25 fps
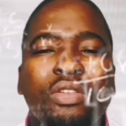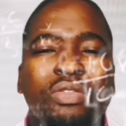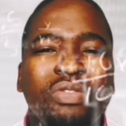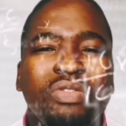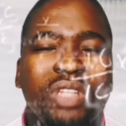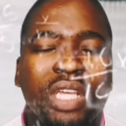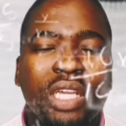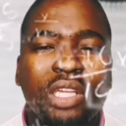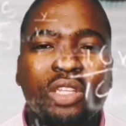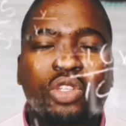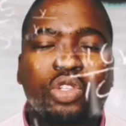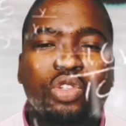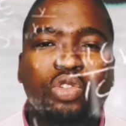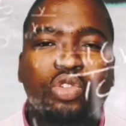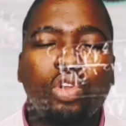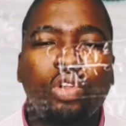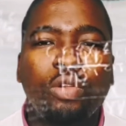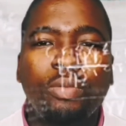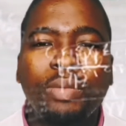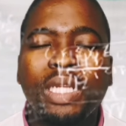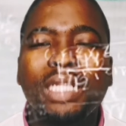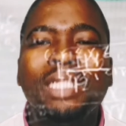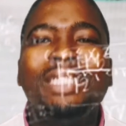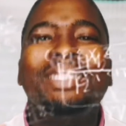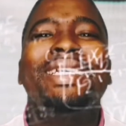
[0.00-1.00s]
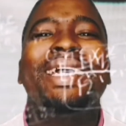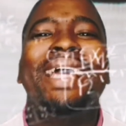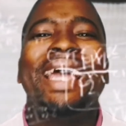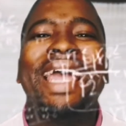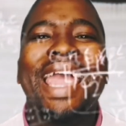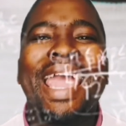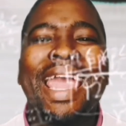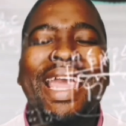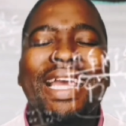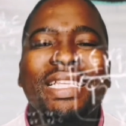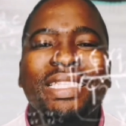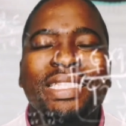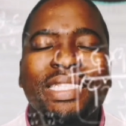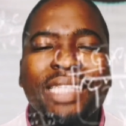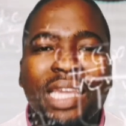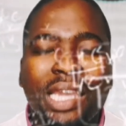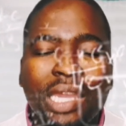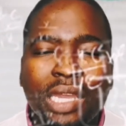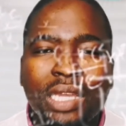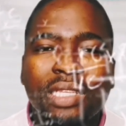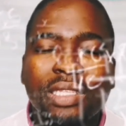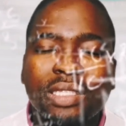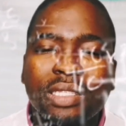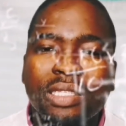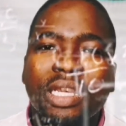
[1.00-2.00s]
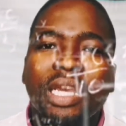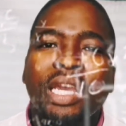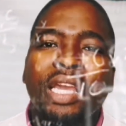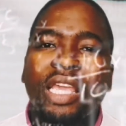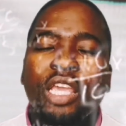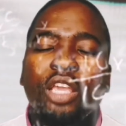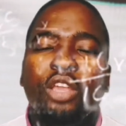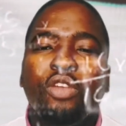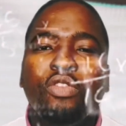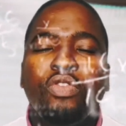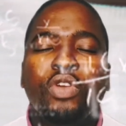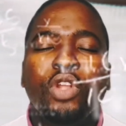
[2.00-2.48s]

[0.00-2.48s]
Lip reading: Leave the installment as is,